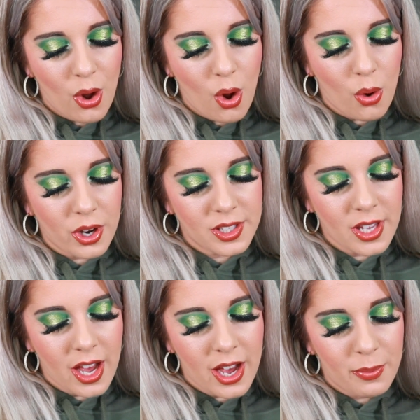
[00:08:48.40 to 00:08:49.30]

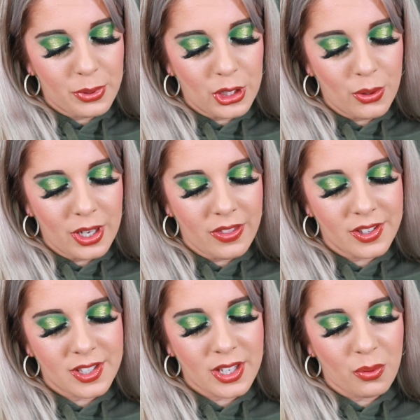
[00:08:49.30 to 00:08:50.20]
Orza Beauty.
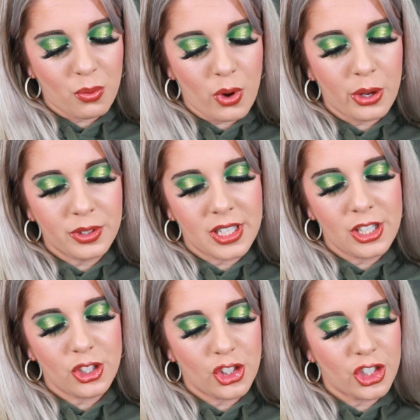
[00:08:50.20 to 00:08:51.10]
This is a
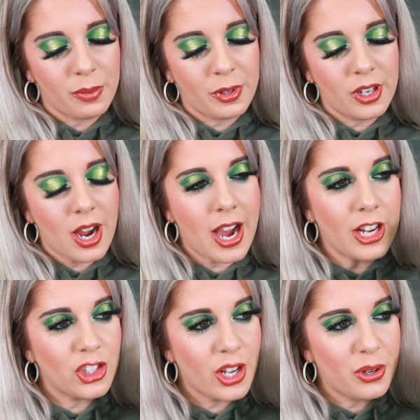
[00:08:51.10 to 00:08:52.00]
royalty shimmer
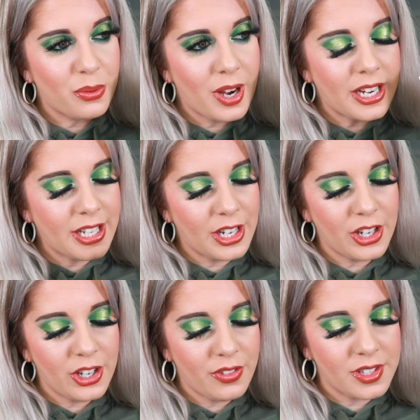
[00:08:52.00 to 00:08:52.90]
eyeshadow right
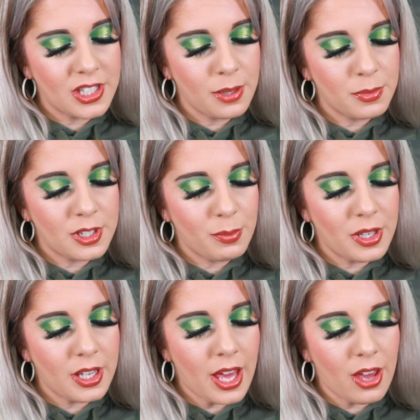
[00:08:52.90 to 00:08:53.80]
here. This seems to
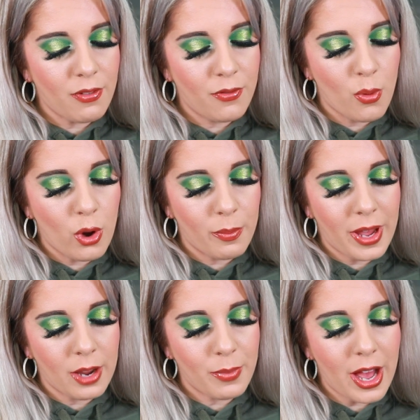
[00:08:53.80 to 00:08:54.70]
be a
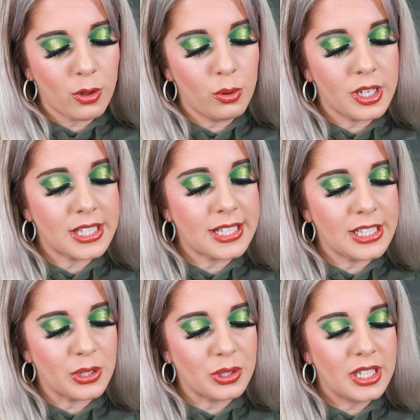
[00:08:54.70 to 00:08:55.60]
4-pan palette. Oh, and it's
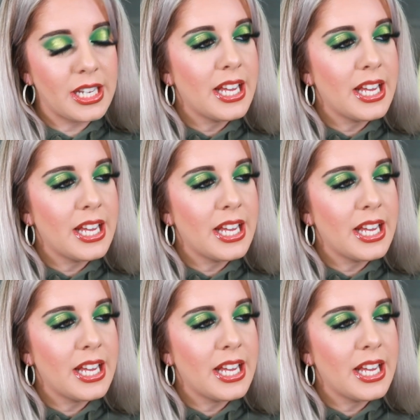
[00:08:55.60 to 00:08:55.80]
sealed.